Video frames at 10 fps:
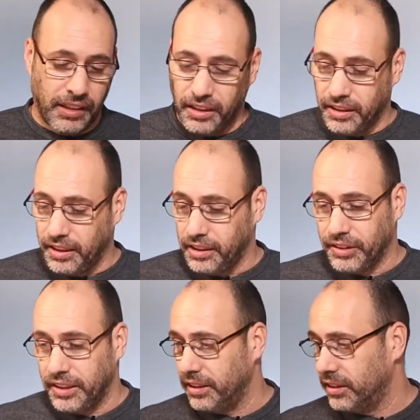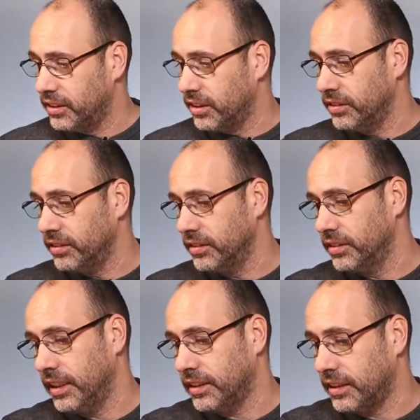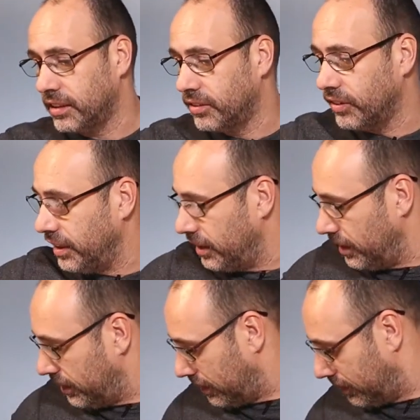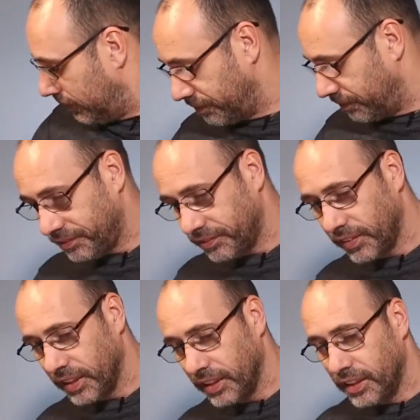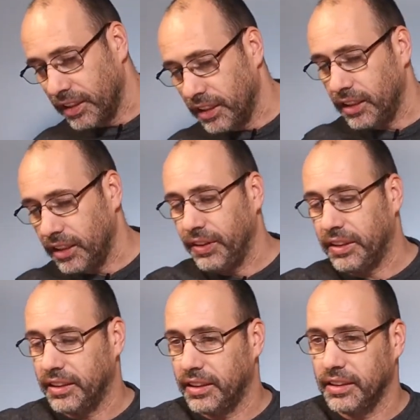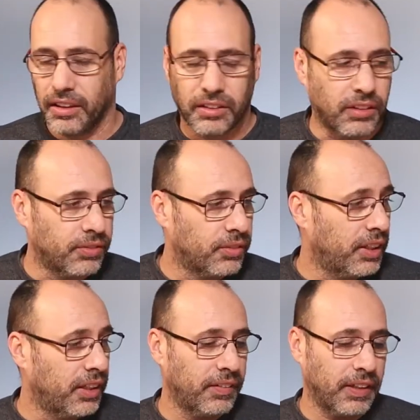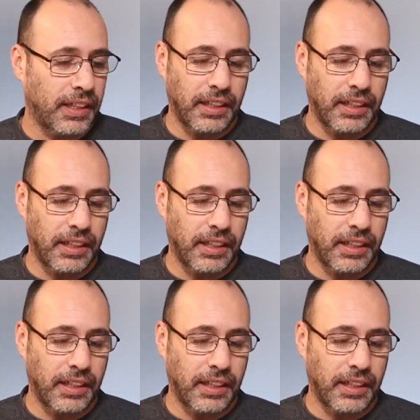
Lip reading: Yeah, anyway, so that's what it is. Let me take this out of the way